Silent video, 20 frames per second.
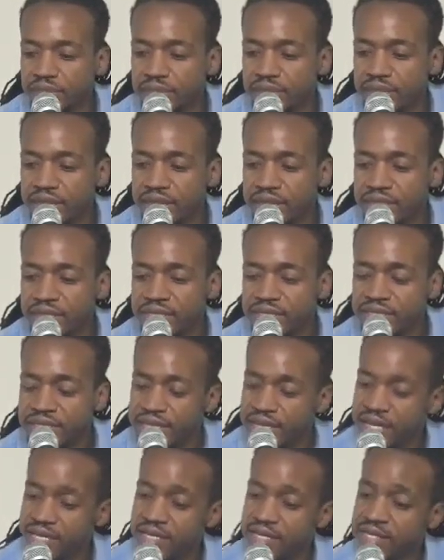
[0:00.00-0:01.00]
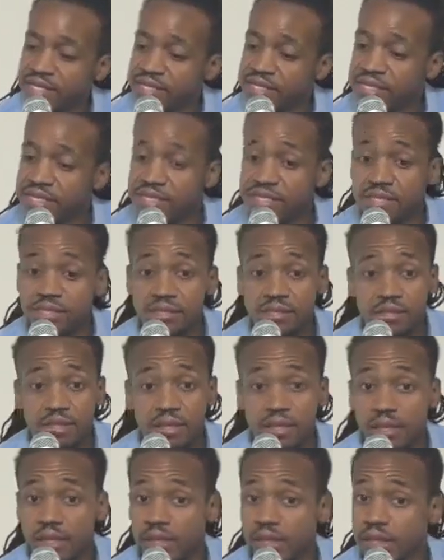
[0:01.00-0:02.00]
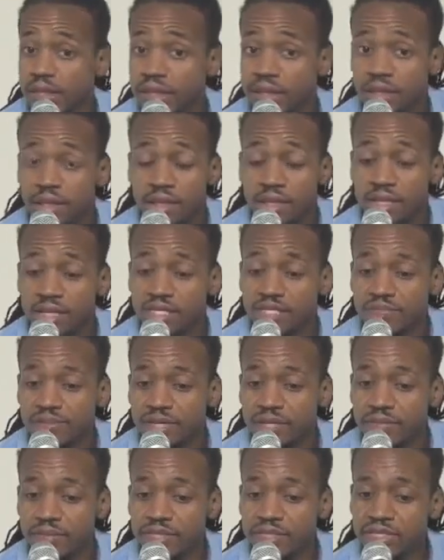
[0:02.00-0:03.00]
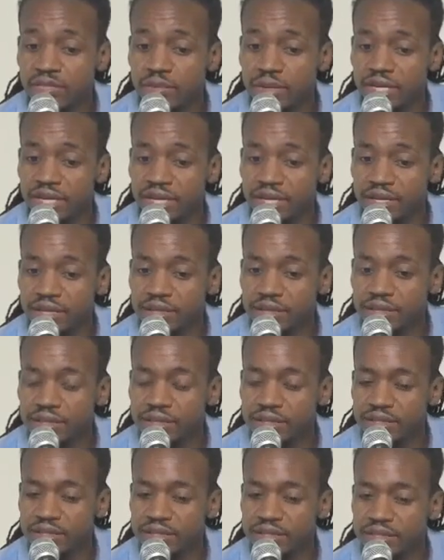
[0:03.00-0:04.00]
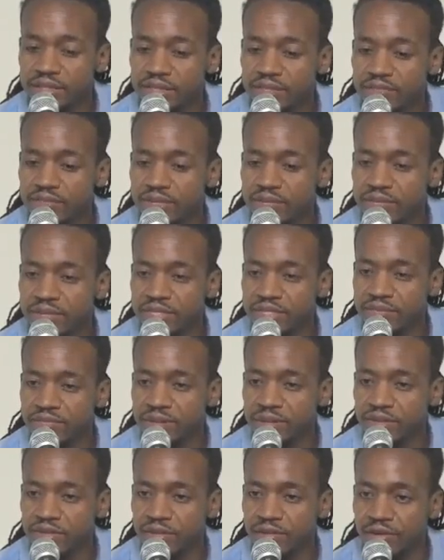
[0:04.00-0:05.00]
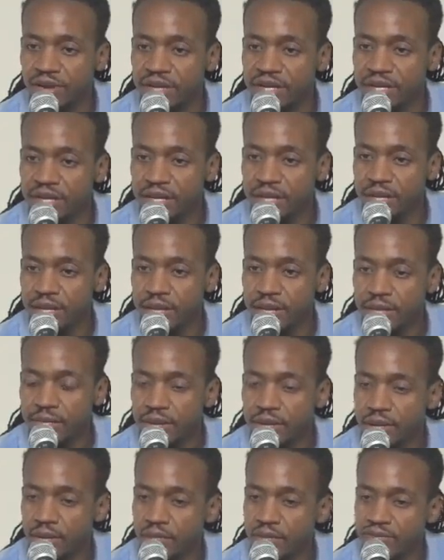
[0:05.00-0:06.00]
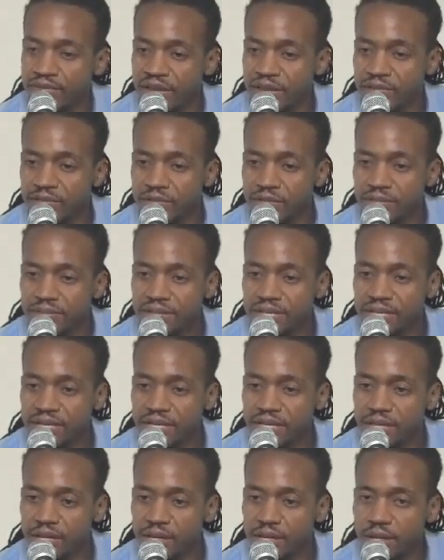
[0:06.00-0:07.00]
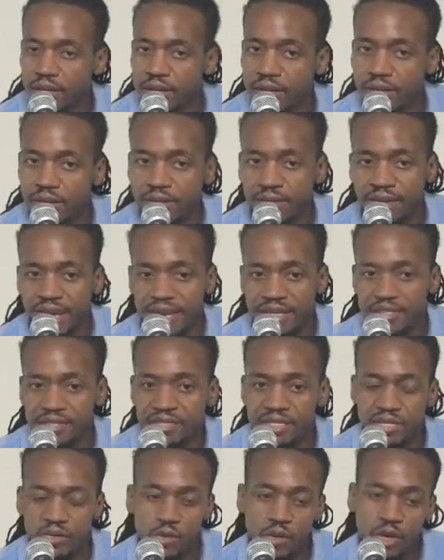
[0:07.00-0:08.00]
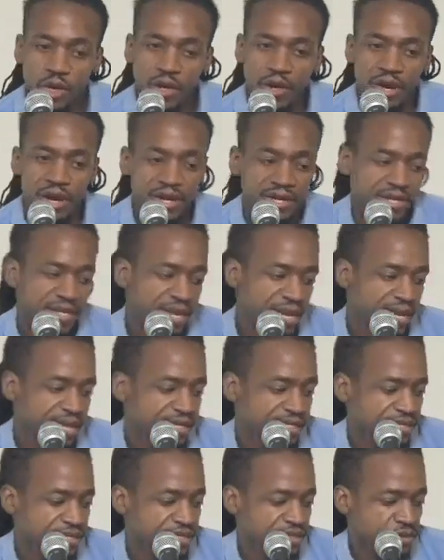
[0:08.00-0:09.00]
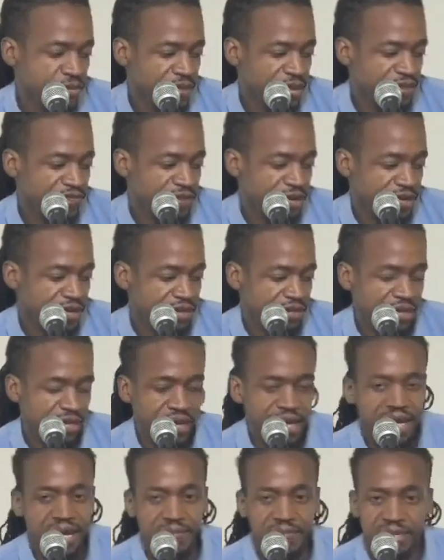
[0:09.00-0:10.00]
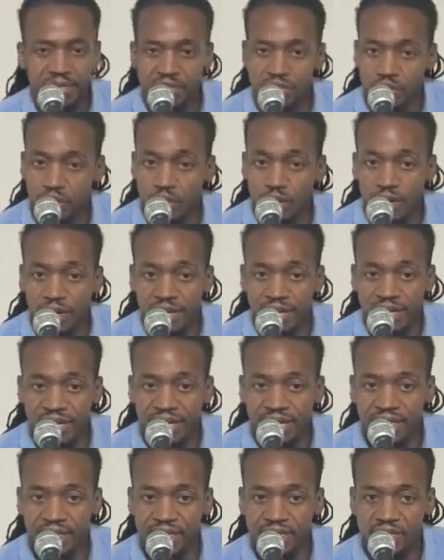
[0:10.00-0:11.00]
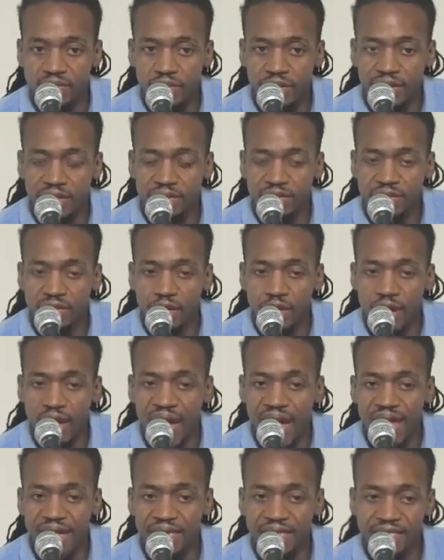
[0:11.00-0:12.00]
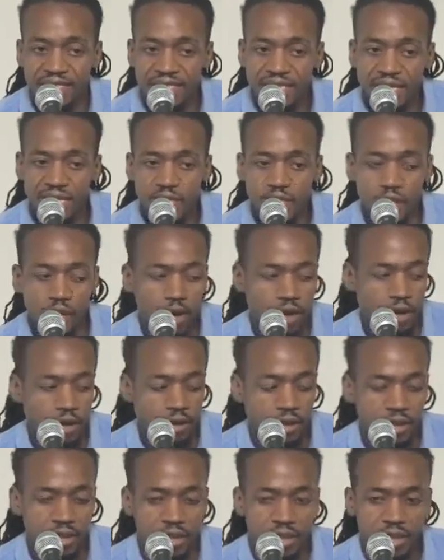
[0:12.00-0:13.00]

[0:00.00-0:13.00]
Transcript: yeah, this has, it's been a busy weekend, been a busy month already, but we're thankful to be here. glad to see you all. And yes, as you may have figured out, the comments are working again this week. So I can see you all.